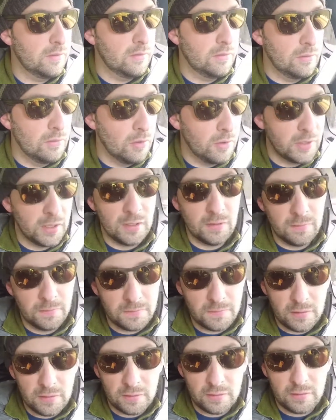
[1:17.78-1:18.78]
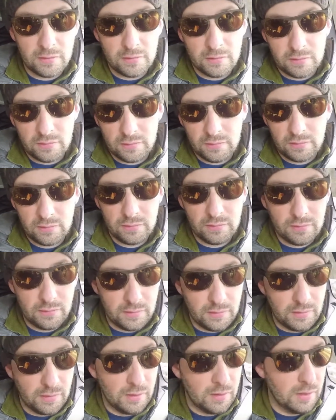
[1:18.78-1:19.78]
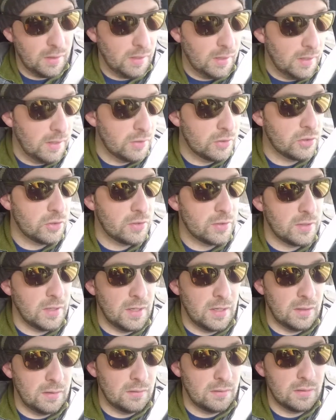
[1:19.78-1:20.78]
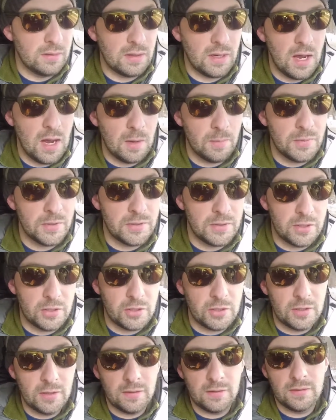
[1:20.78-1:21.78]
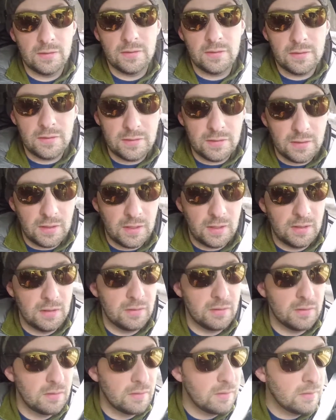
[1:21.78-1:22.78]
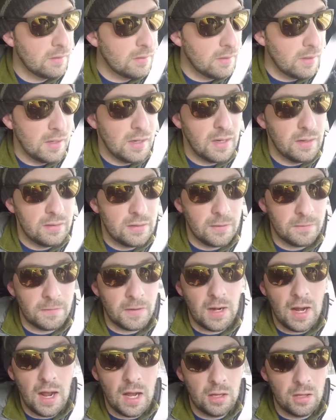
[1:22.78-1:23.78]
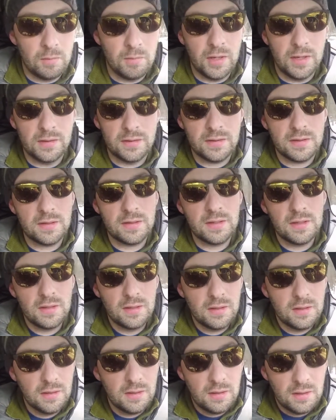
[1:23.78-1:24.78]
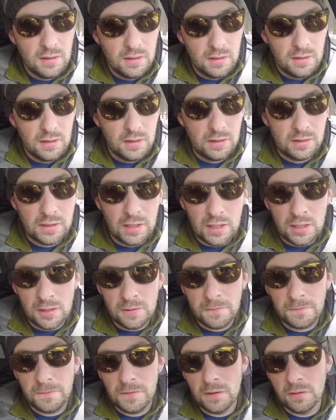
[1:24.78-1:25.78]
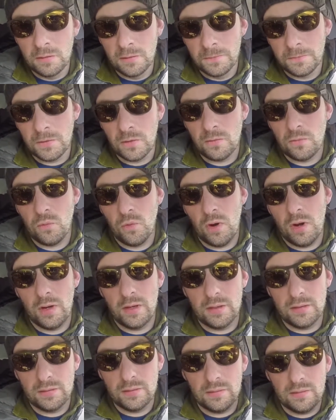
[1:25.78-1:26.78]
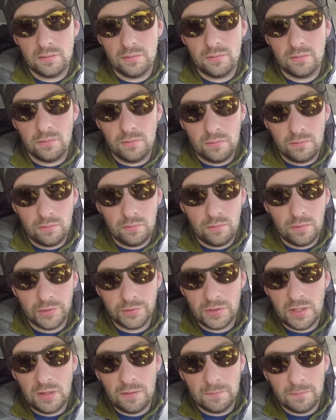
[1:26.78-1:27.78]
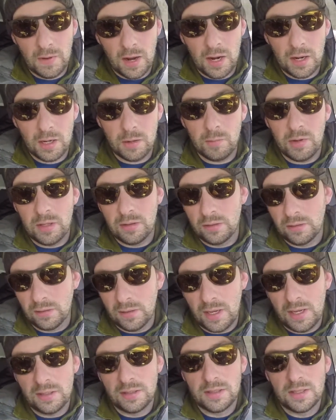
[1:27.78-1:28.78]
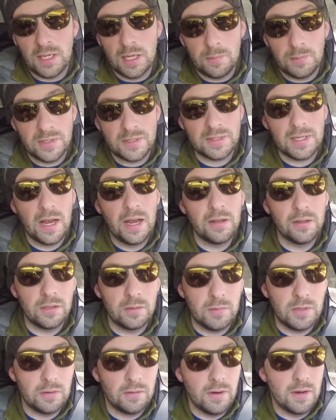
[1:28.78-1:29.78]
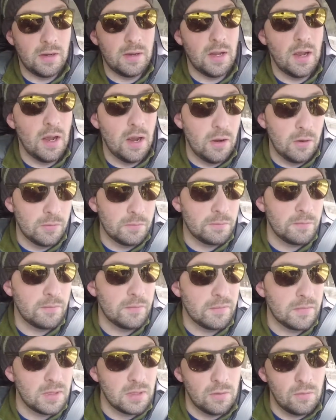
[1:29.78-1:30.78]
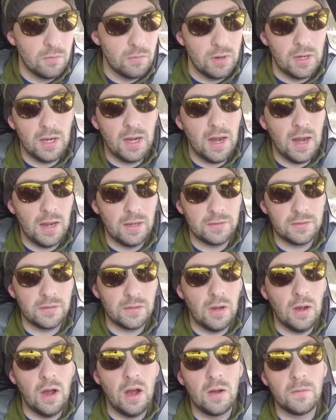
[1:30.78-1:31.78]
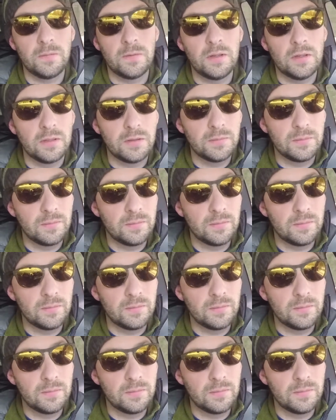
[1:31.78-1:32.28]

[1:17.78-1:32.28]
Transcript: looking for interesting compositions and different elements and getting a feel for what the environment and the landscape is telling me right now, what it has to offer.